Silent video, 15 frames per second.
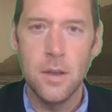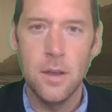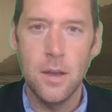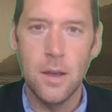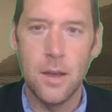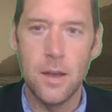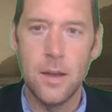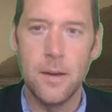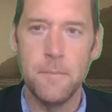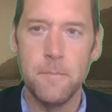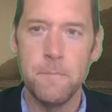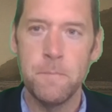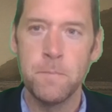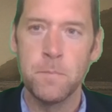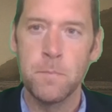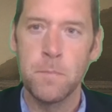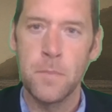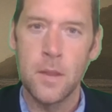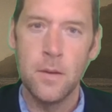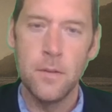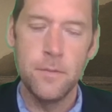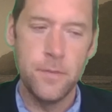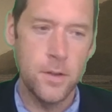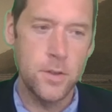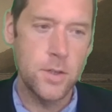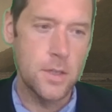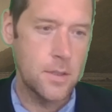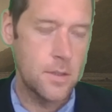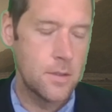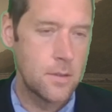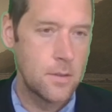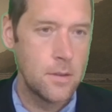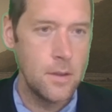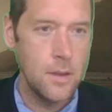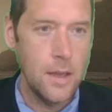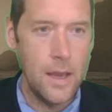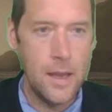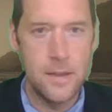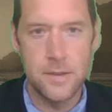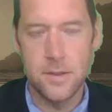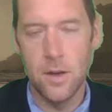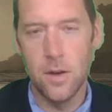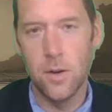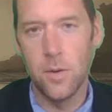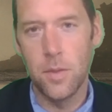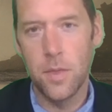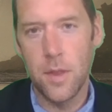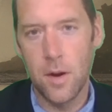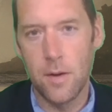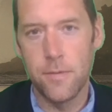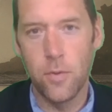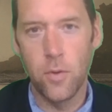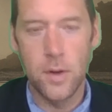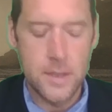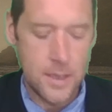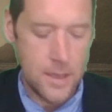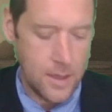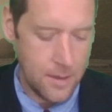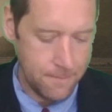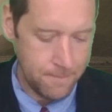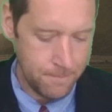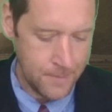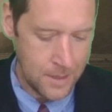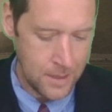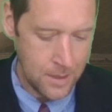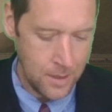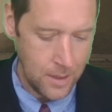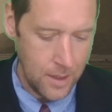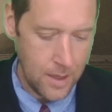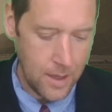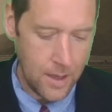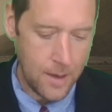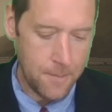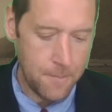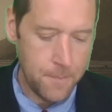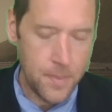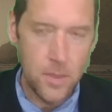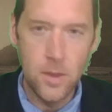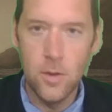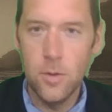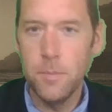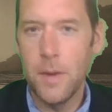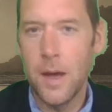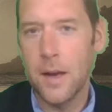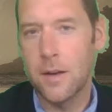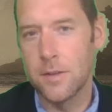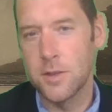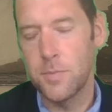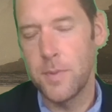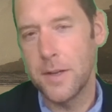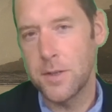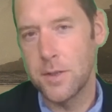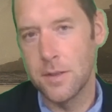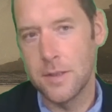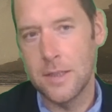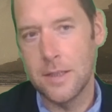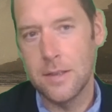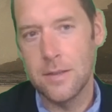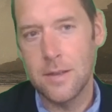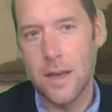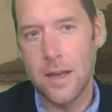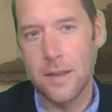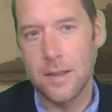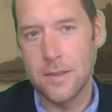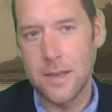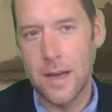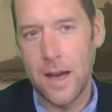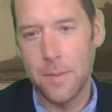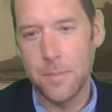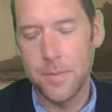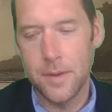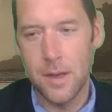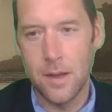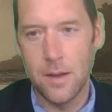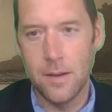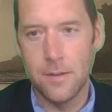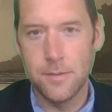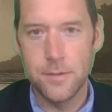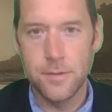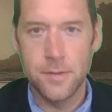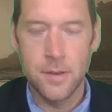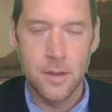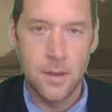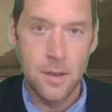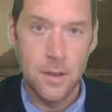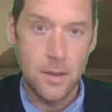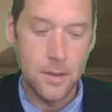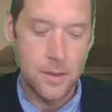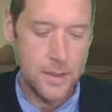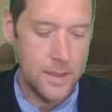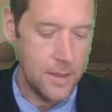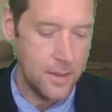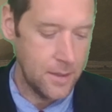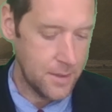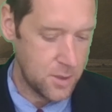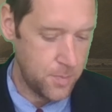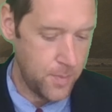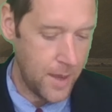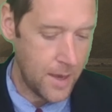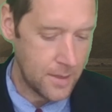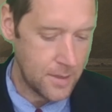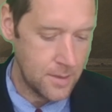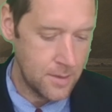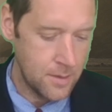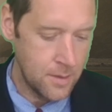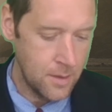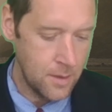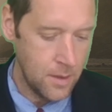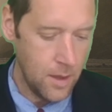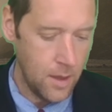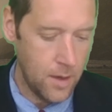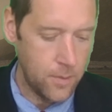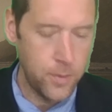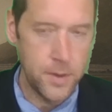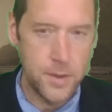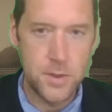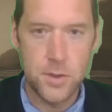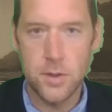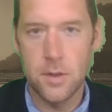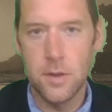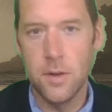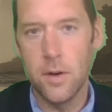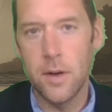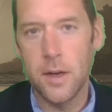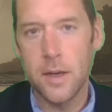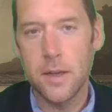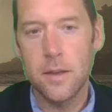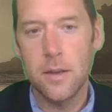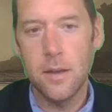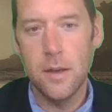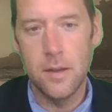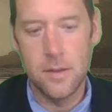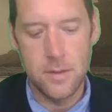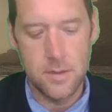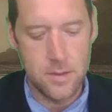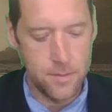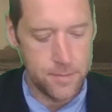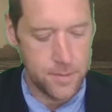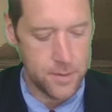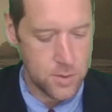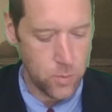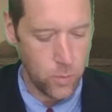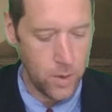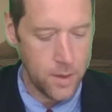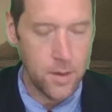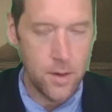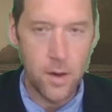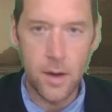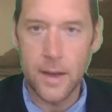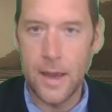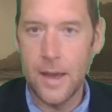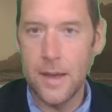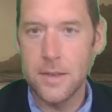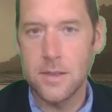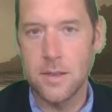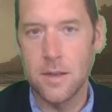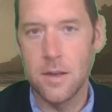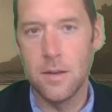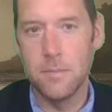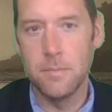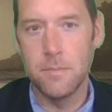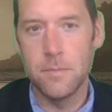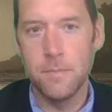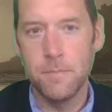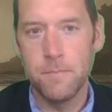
functions. And so there are 14 new medical specialties at the top of leading expect, of which Neuric is the first one. Neuric has some